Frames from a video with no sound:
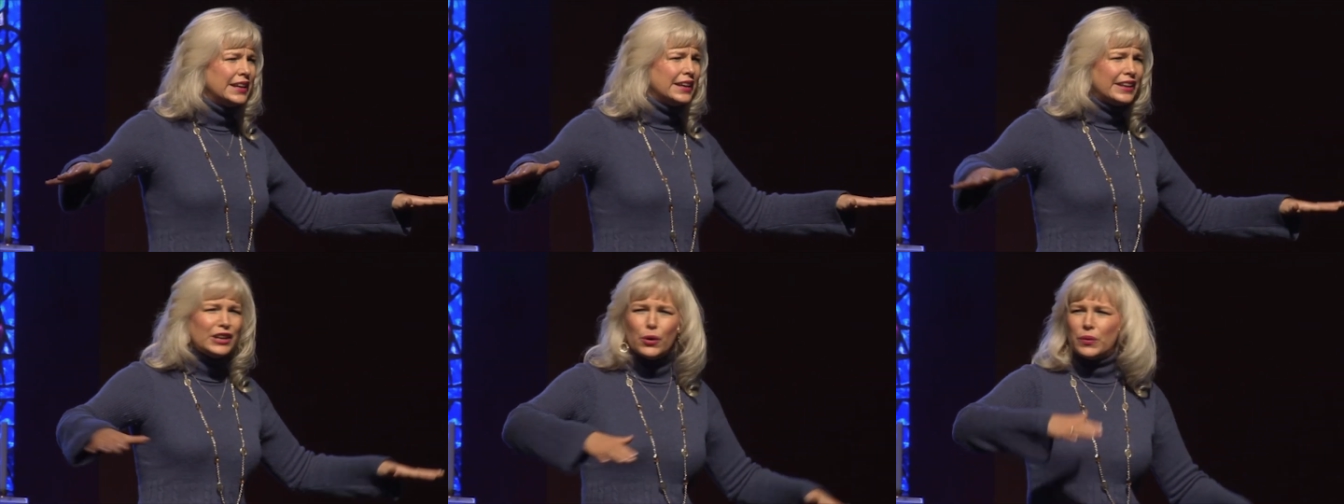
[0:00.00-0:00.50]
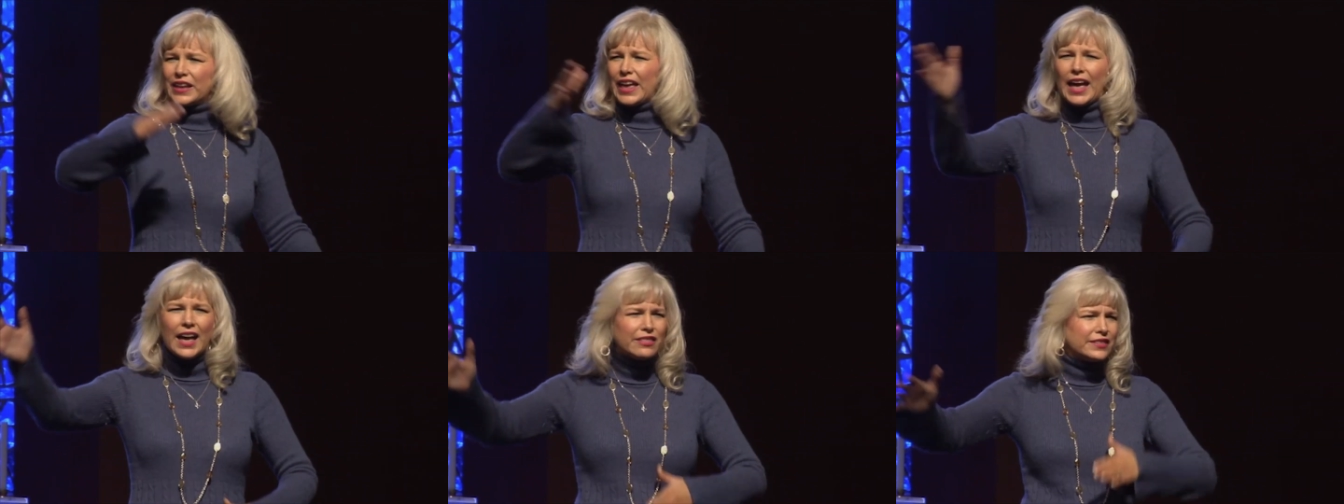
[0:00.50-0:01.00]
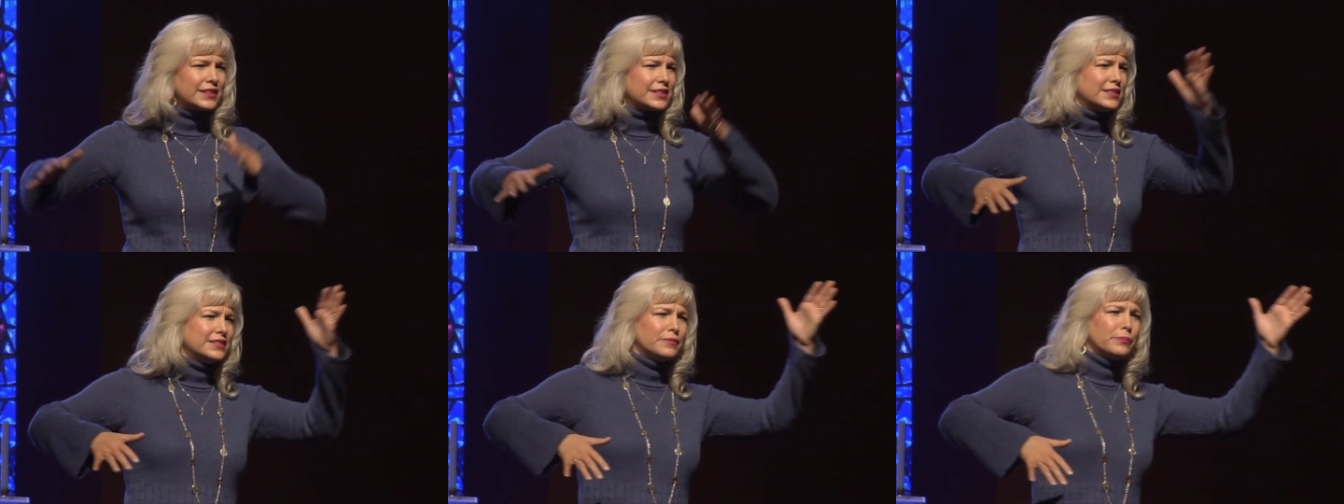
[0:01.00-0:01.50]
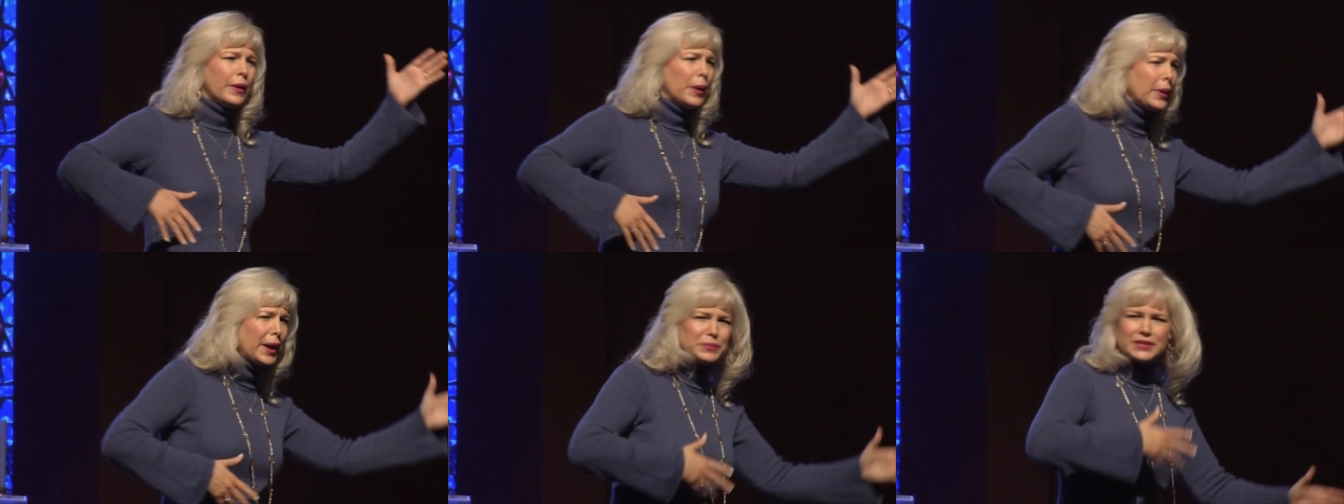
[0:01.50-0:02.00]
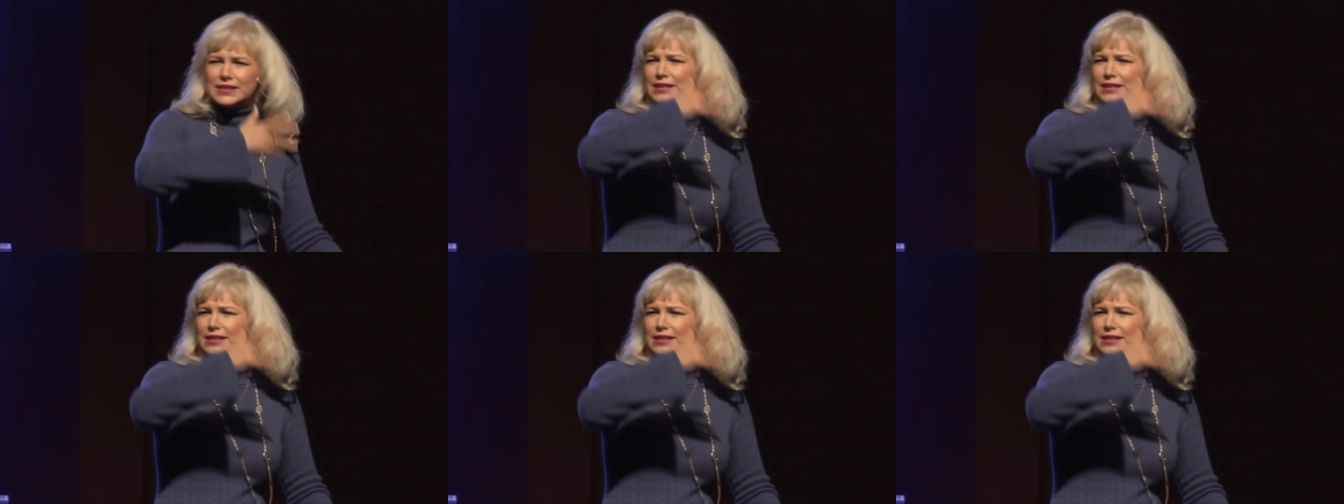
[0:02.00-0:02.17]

You know, with the Catholics and the Baptists